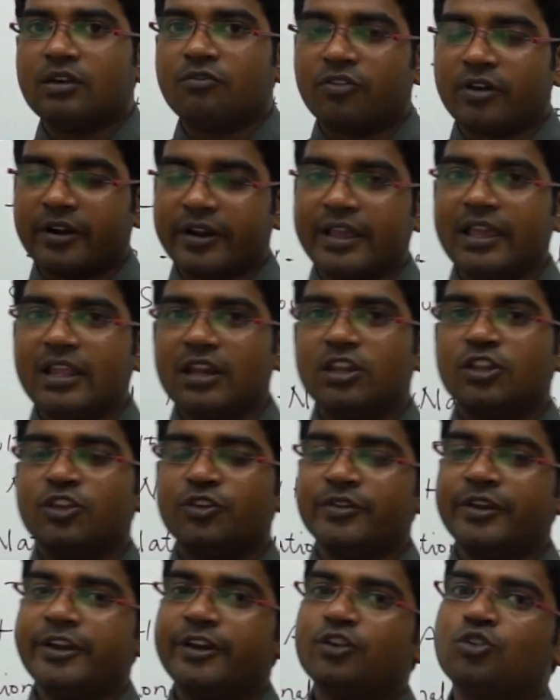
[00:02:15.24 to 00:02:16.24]
for rail
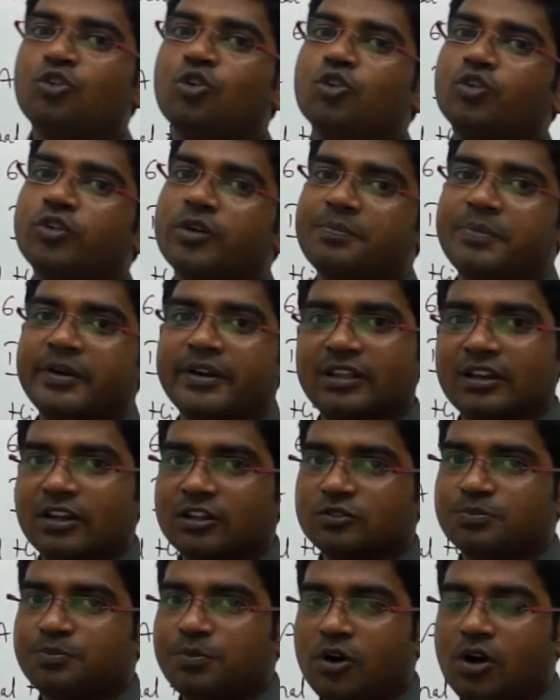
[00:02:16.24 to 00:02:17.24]
you need to go to a
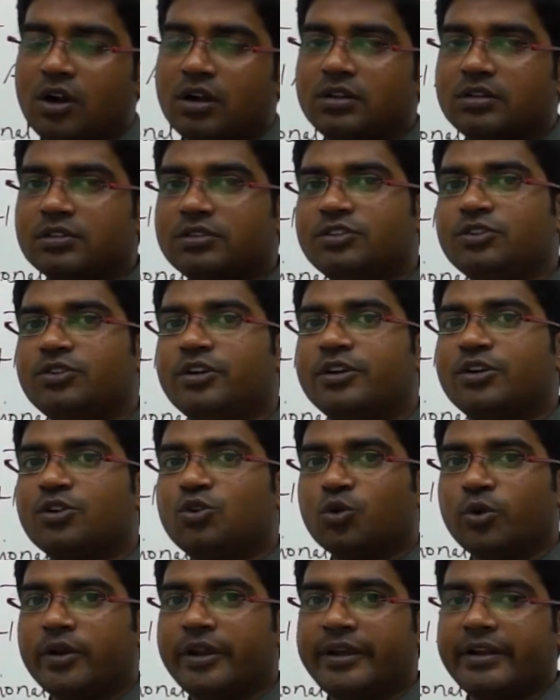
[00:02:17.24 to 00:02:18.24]
particular spot you need to
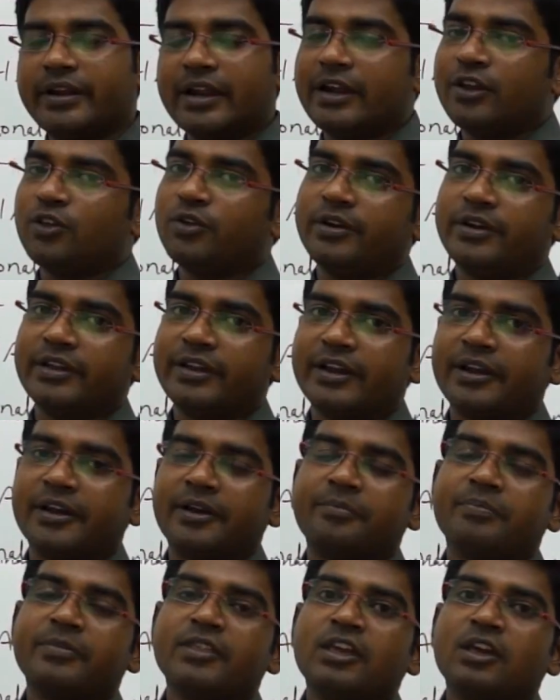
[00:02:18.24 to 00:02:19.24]
do it and you need to get
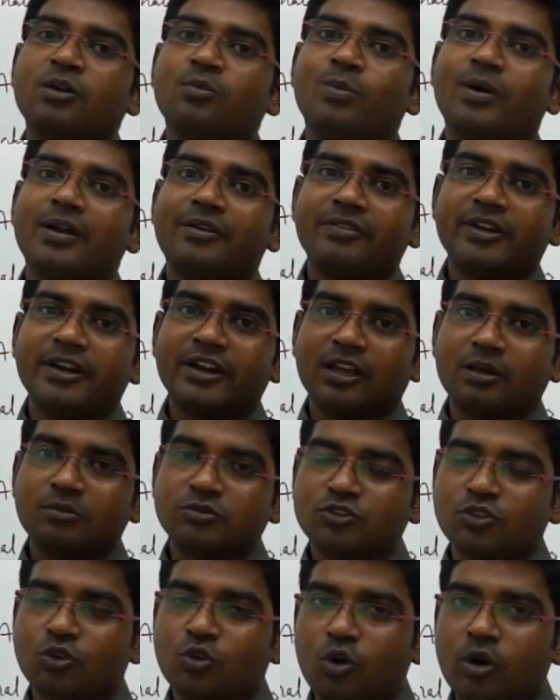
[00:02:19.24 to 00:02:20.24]
it but when it
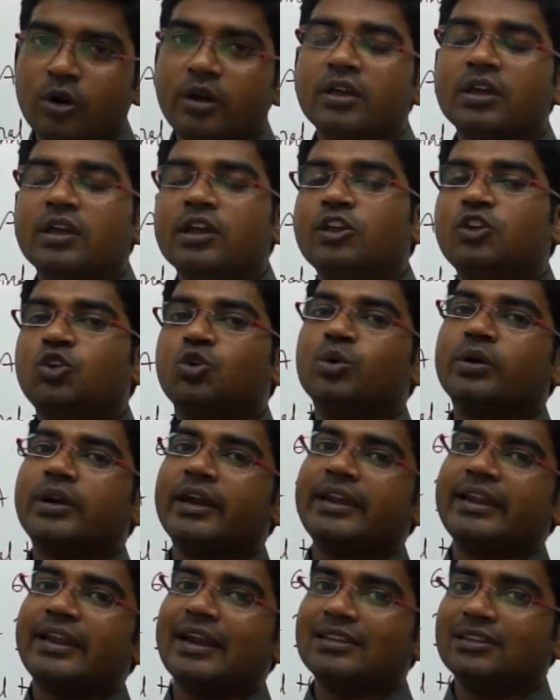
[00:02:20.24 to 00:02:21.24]
comes to road you
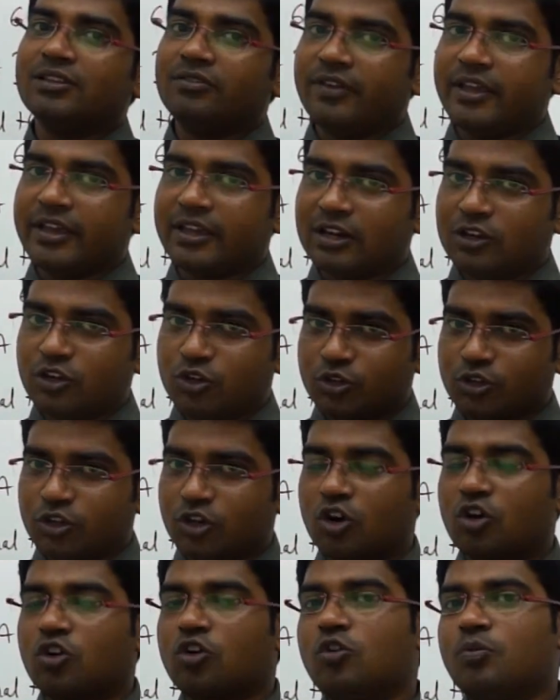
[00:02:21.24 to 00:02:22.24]
can get the vehicle to
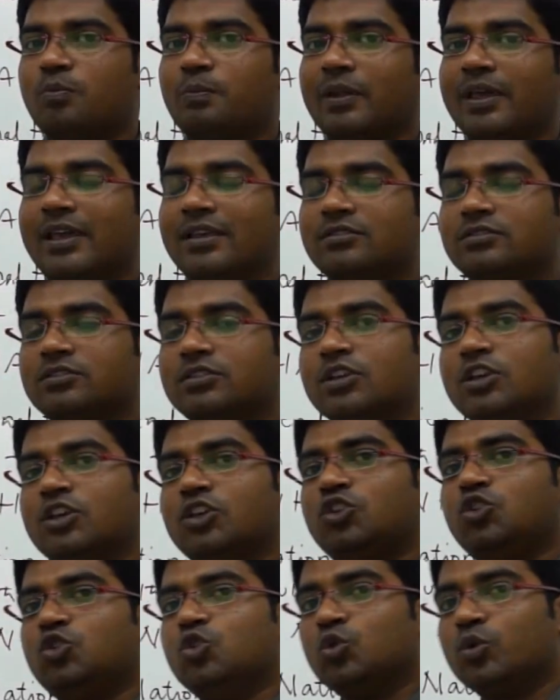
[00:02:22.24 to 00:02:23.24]
your own place
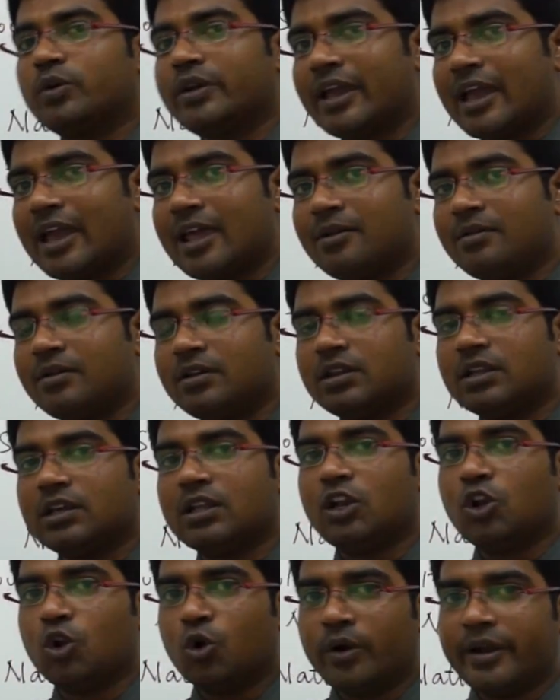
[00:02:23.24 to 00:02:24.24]
you can
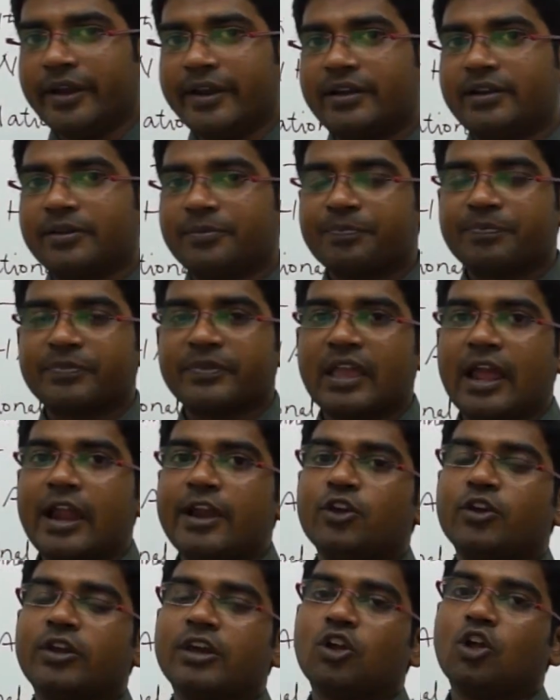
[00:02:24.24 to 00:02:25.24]
load it
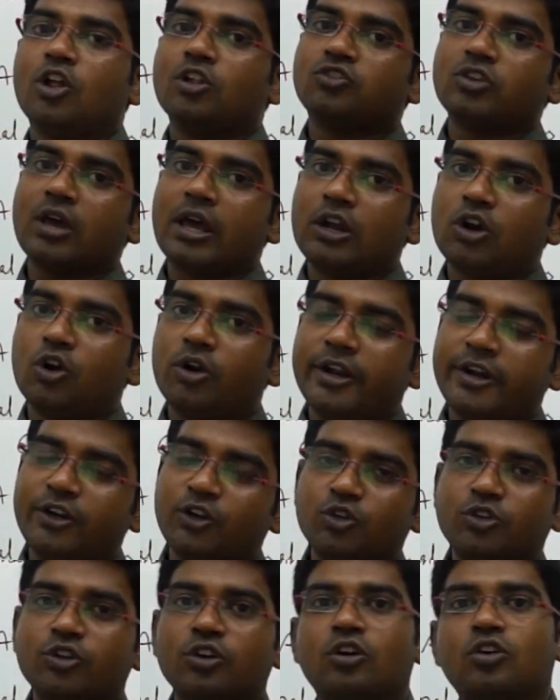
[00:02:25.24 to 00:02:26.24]
and you can also unload
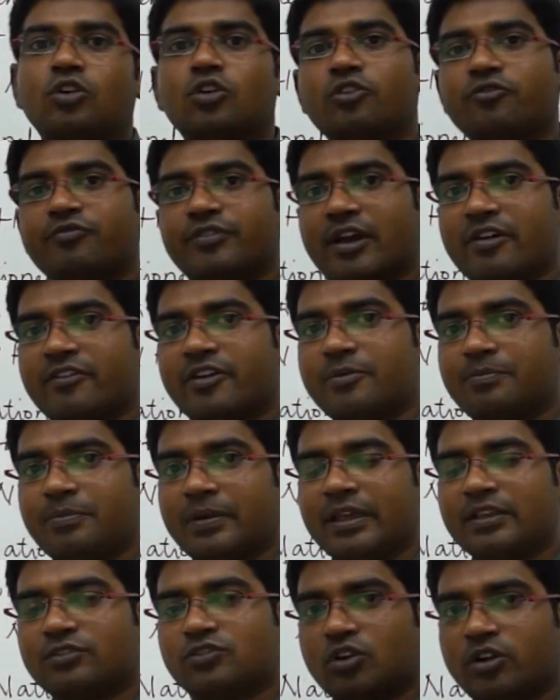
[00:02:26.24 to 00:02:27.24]
it to your own favorite
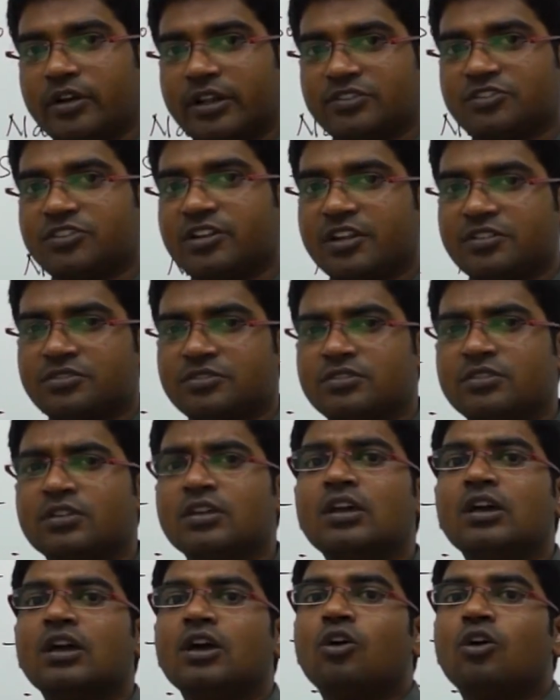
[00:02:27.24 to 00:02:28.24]
place or destination